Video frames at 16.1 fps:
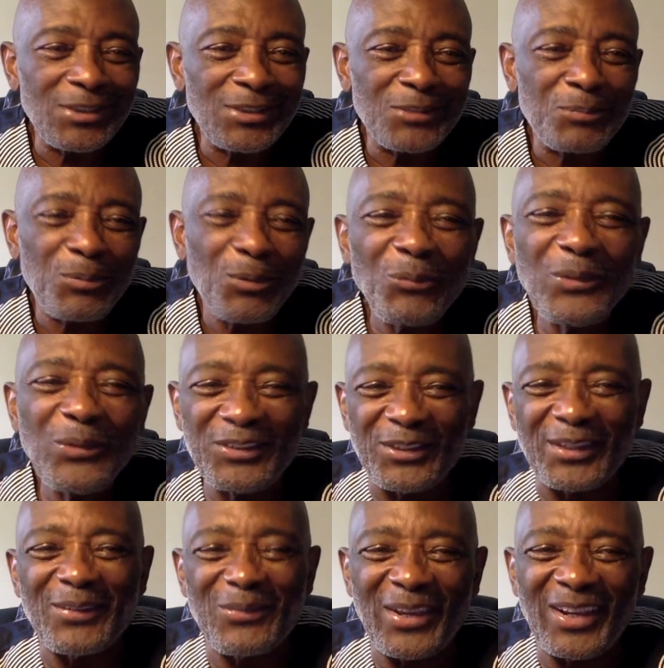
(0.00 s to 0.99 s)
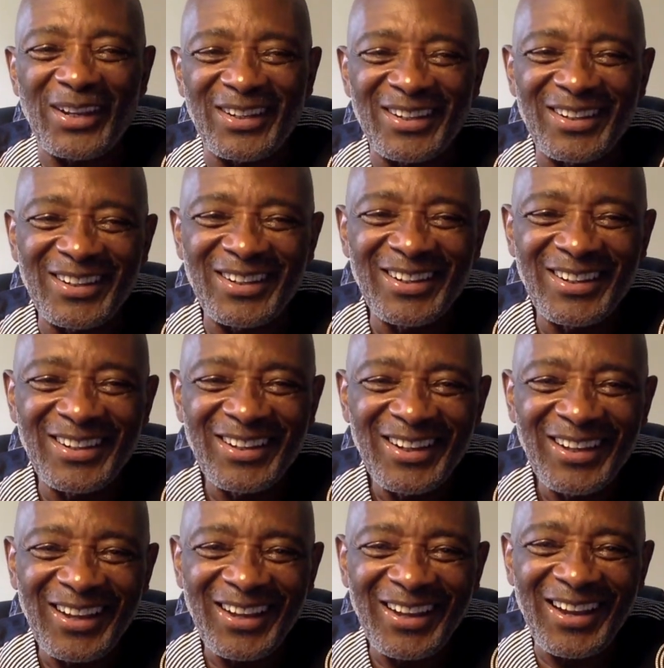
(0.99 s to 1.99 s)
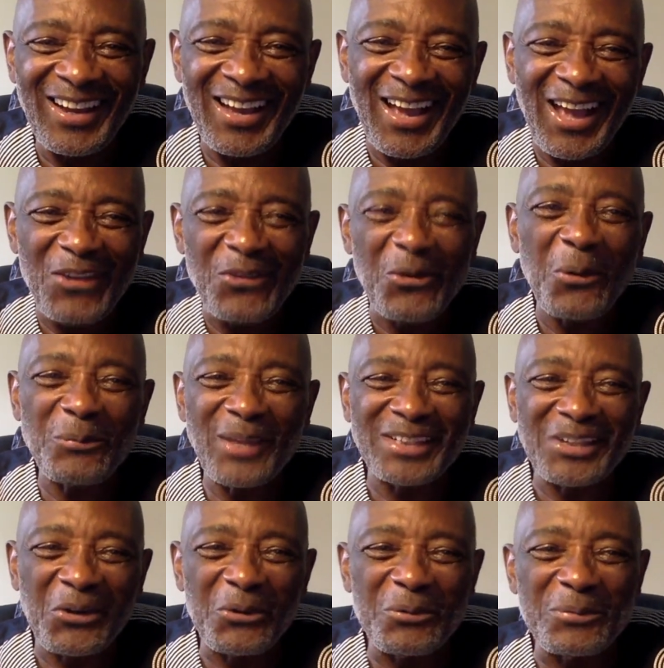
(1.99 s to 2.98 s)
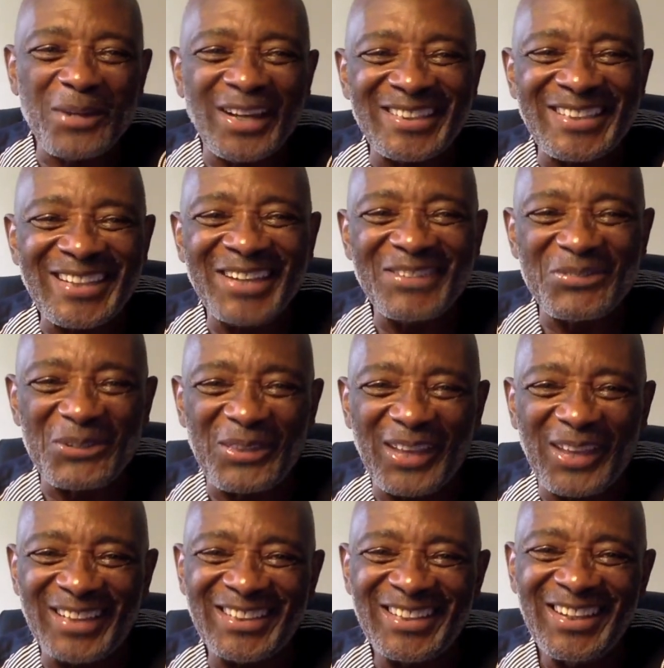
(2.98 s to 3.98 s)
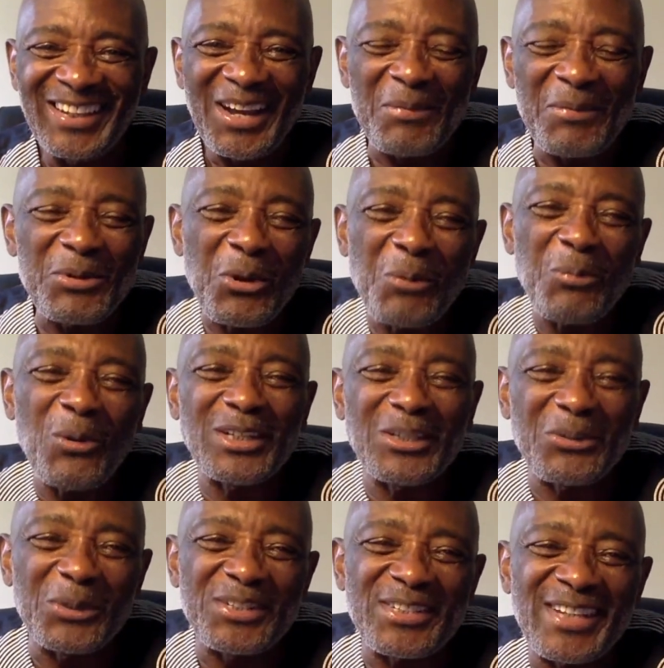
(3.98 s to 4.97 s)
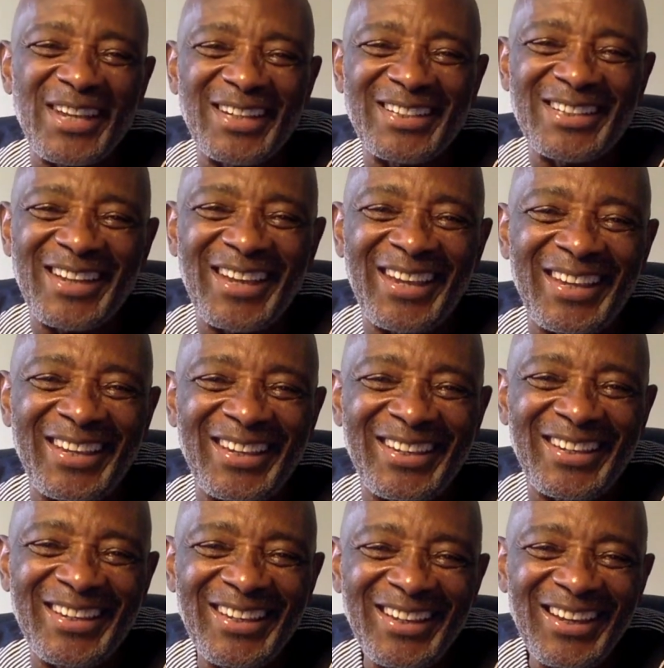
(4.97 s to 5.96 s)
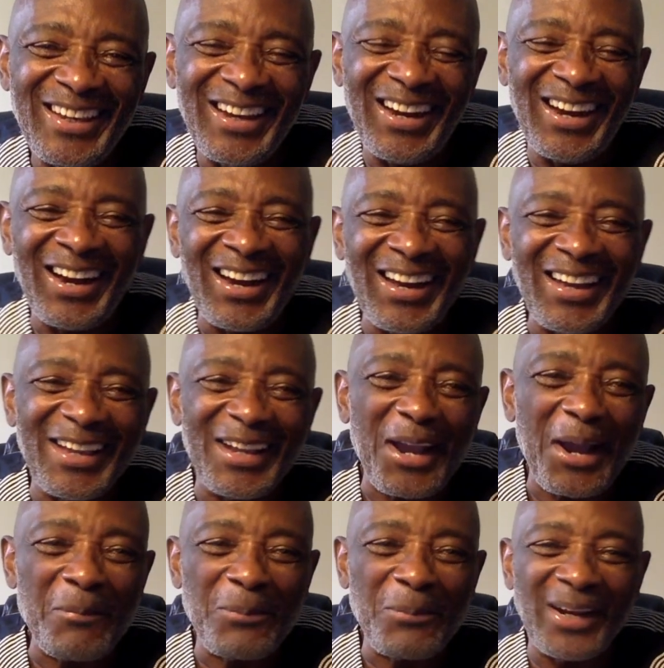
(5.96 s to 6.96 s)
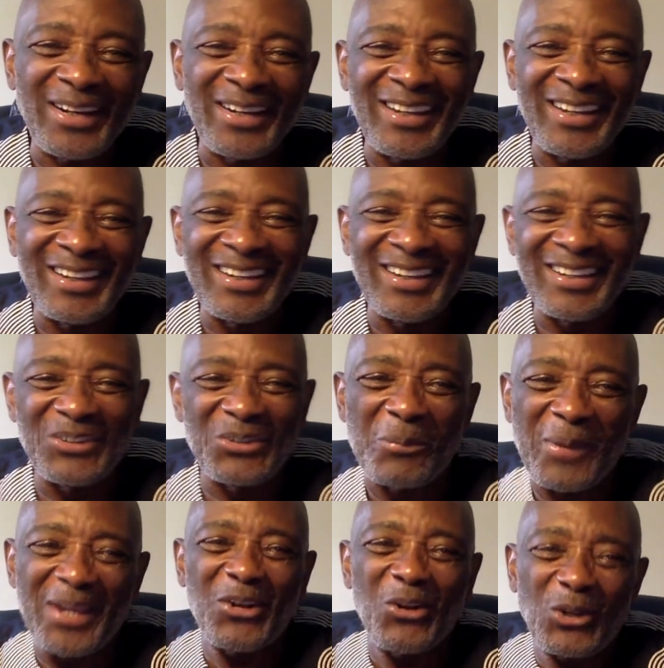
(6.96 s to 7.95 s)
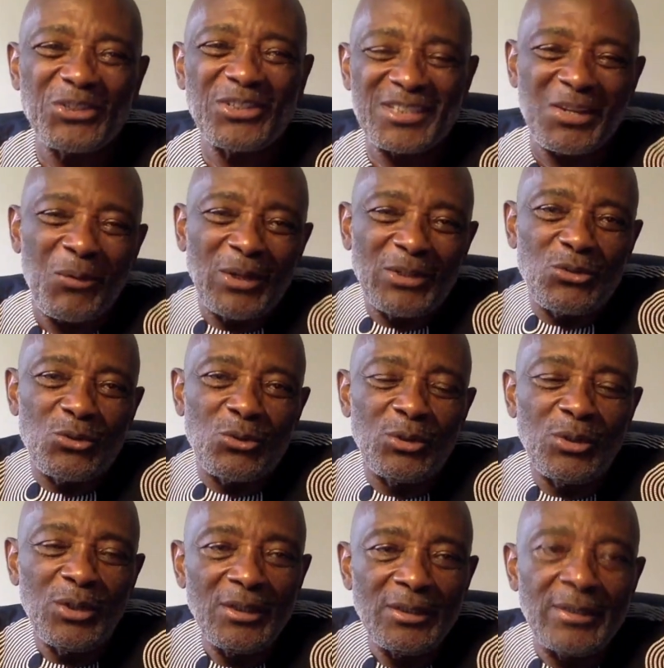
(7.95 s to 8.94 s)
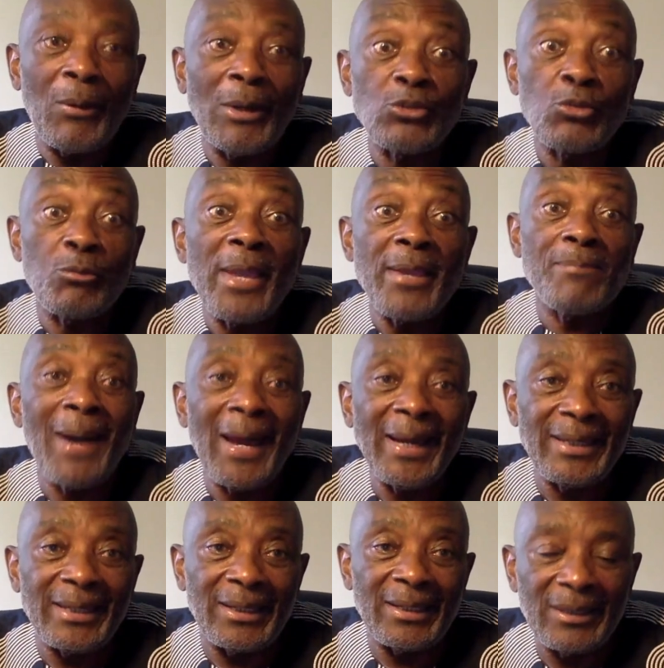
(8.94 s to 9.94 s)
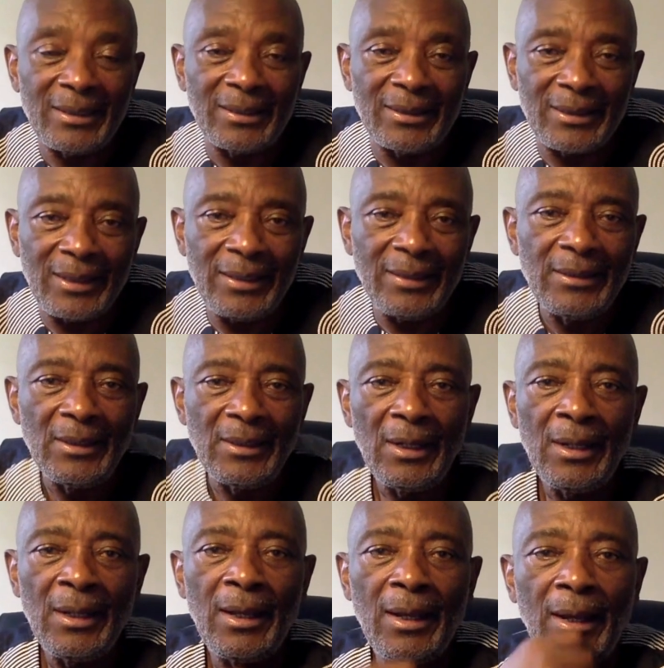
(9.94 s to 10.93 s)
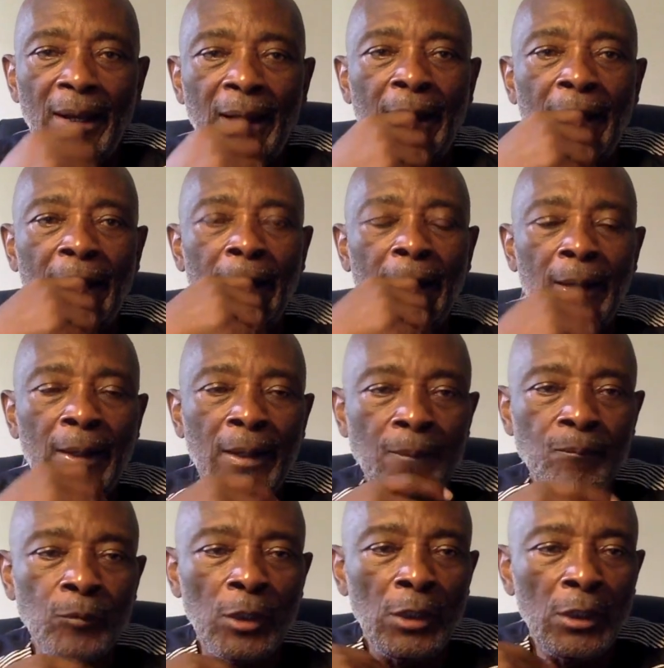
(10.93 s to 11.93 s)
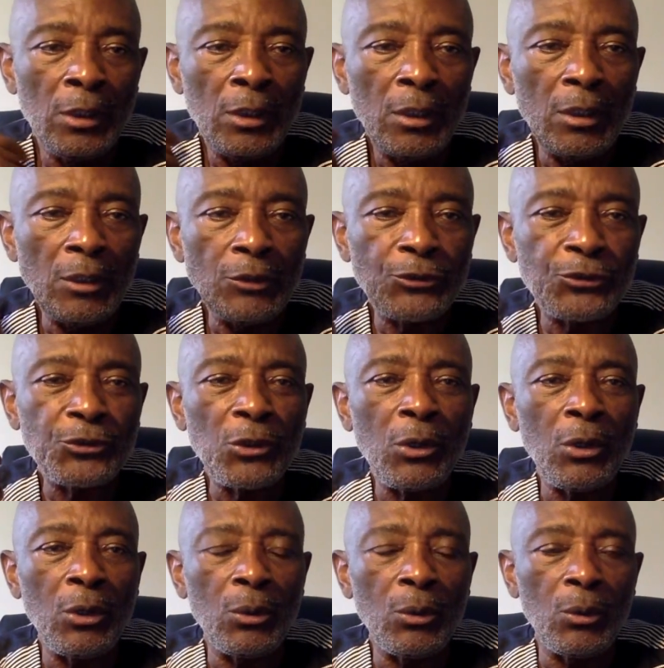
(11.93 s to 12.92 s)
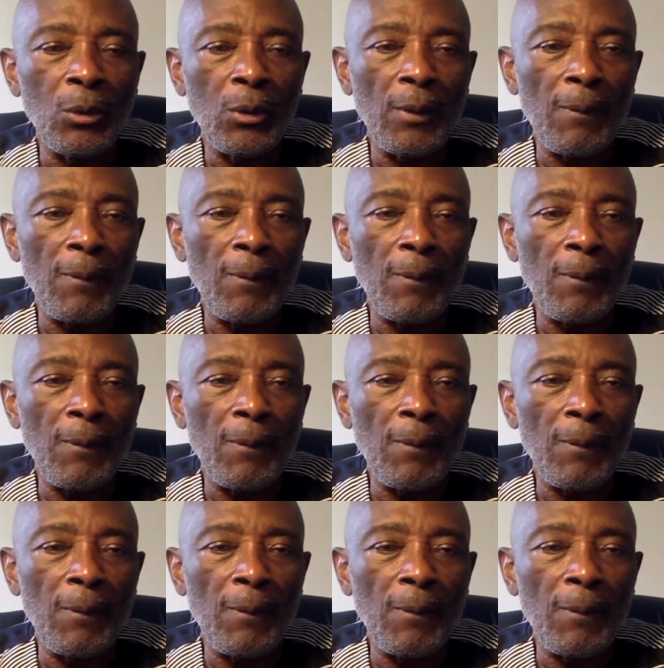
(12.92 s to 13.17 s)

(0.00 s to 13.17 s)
it's, it's profit-driven. I hope that I won't be attacked for that. I mean, nobody will set a, uh, a company to make losses. They want to, they want to make money, okay? Um, so,